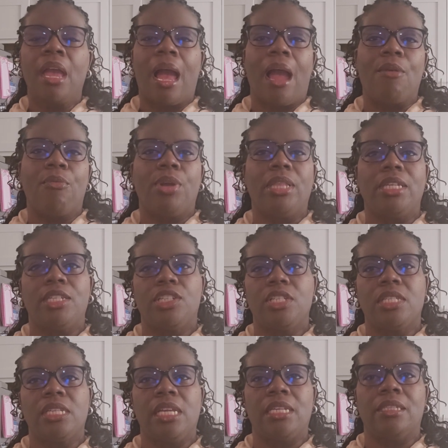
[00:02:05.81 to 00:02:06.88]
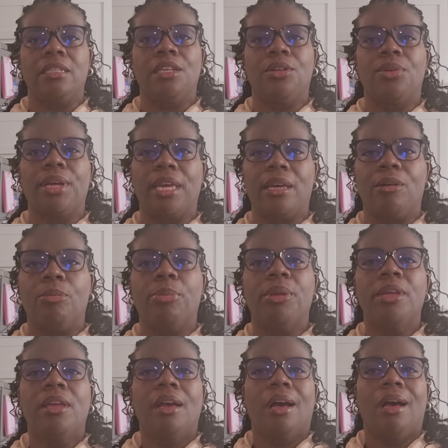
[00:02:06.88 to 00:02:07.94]
I really just need a little help
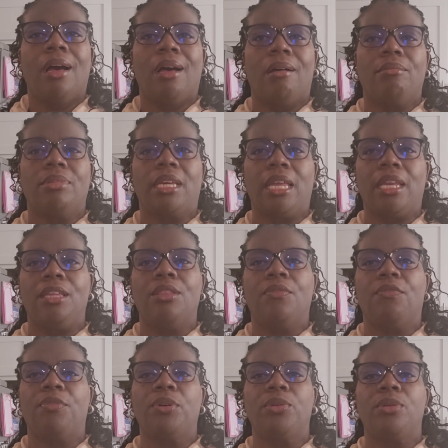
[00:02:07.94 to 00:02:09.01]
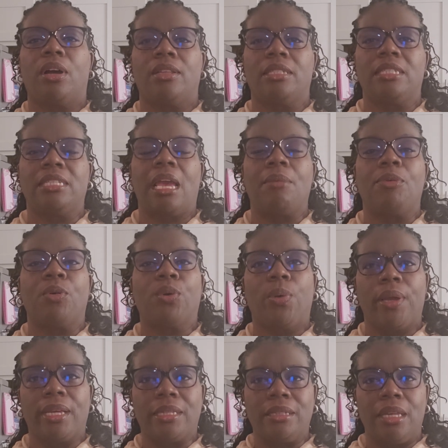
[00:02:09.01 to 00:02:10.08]
getting the food on the table
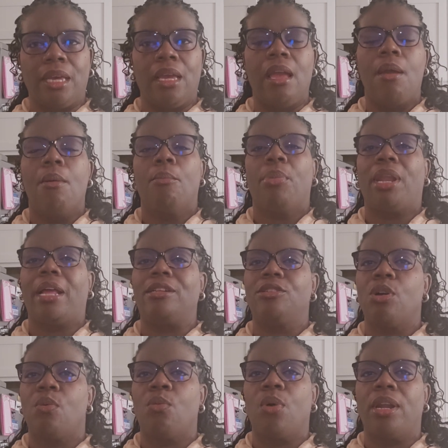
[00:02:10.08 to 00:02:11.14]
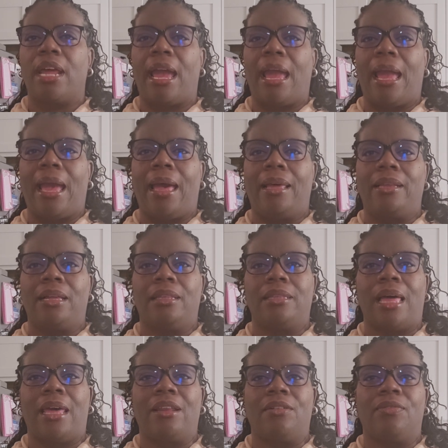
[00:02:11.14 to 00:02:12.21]
quickly, but I don't want to add a
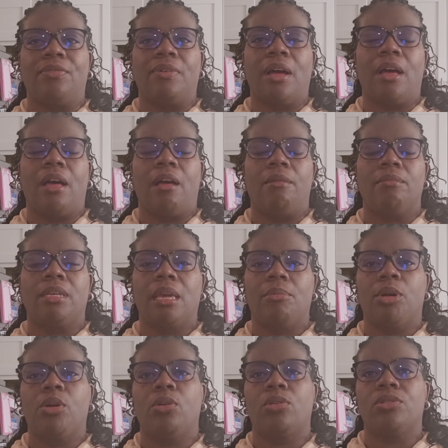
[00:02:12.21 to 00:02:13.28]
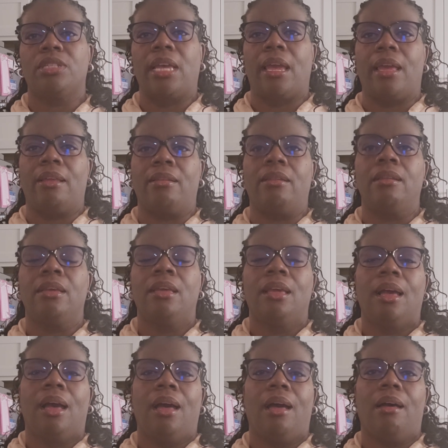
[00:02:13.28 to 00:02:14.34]
lot of chemicals and
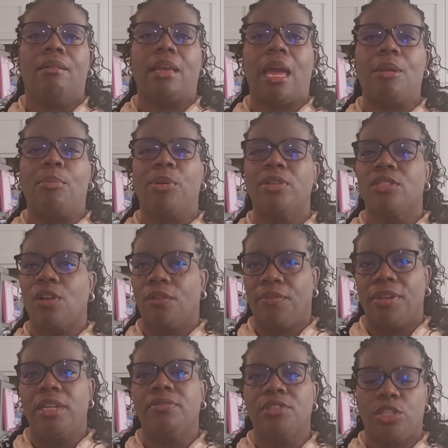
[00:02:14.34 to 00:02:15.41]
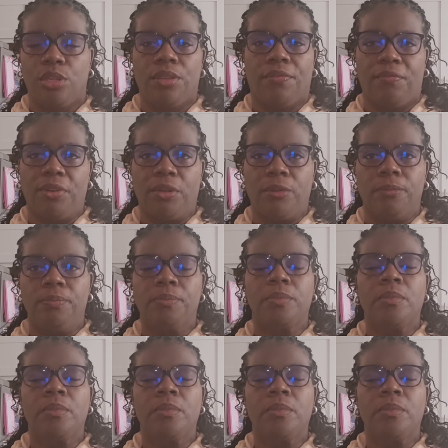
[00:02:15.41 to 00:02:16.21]
kind of preservatives to the food.